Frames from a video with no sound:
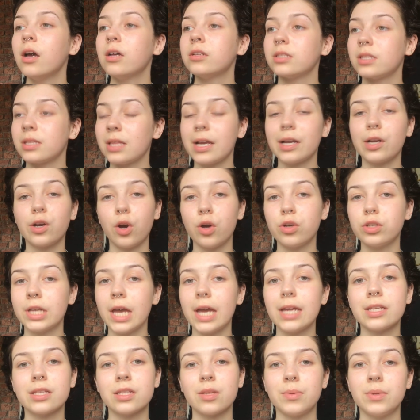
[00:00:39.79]
to then go to
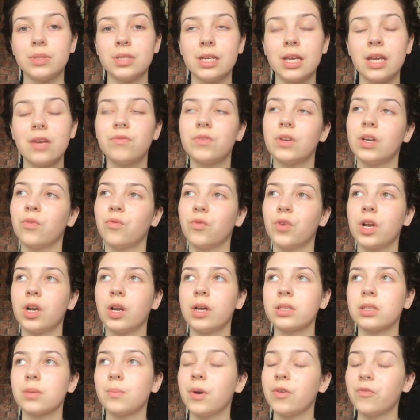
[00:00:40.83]
edit them in the evening and
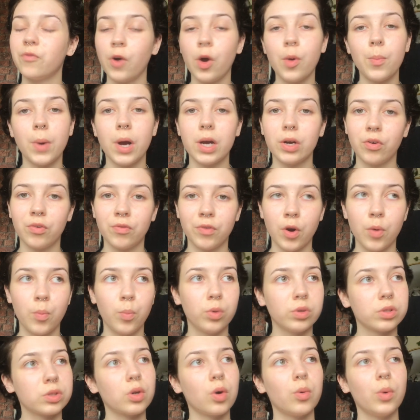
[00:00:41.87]
realise that my phone microphone
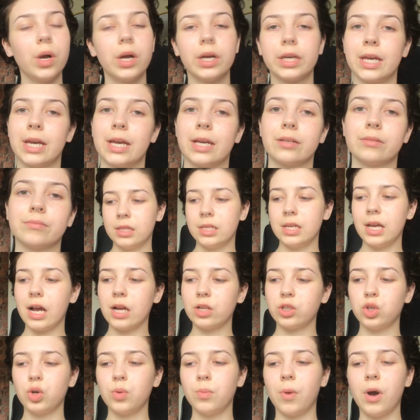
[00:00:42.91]
was not working. The
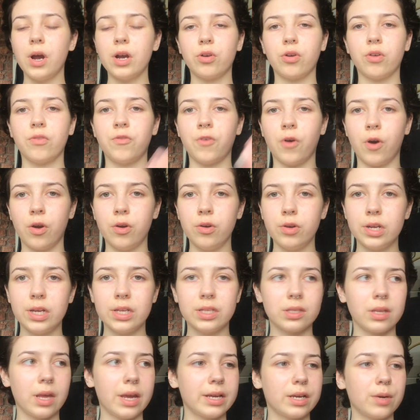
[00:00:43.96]
actual microphone
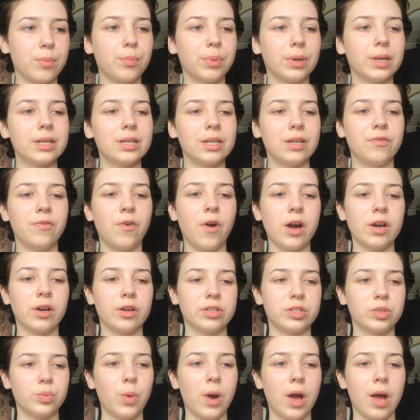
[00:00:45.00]
is like completely fine, I
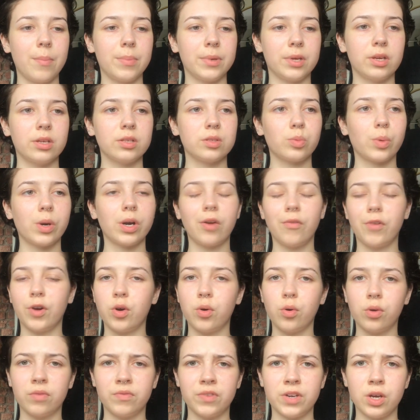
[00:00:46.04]
swear, because when I
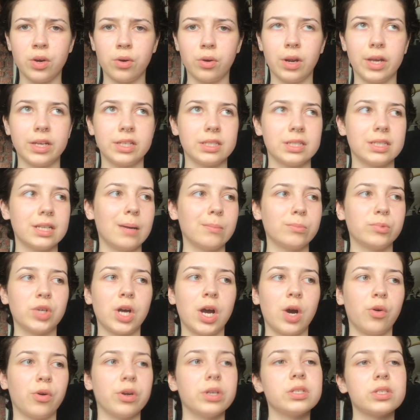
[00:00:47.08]
record a video on like Snapchat
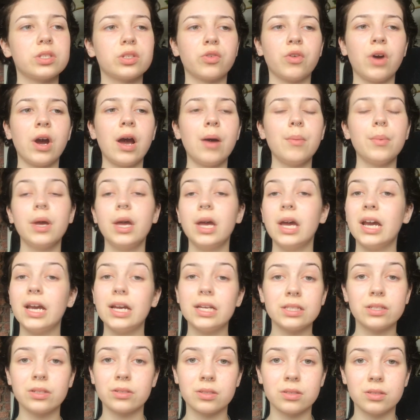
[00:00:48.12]
or Instagram,
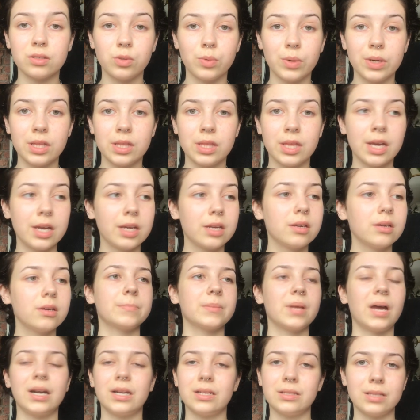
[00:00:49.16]
it doesn't do anything
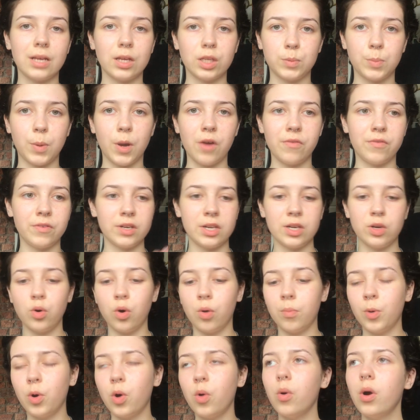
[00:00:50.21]
and it sounds perfectly
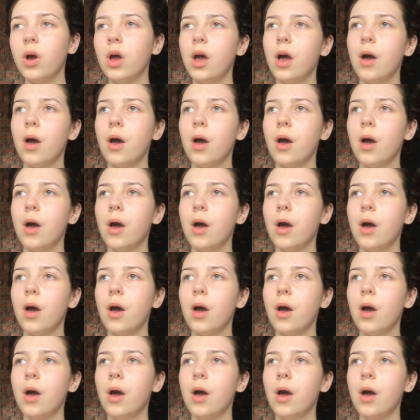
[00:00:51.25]
normal.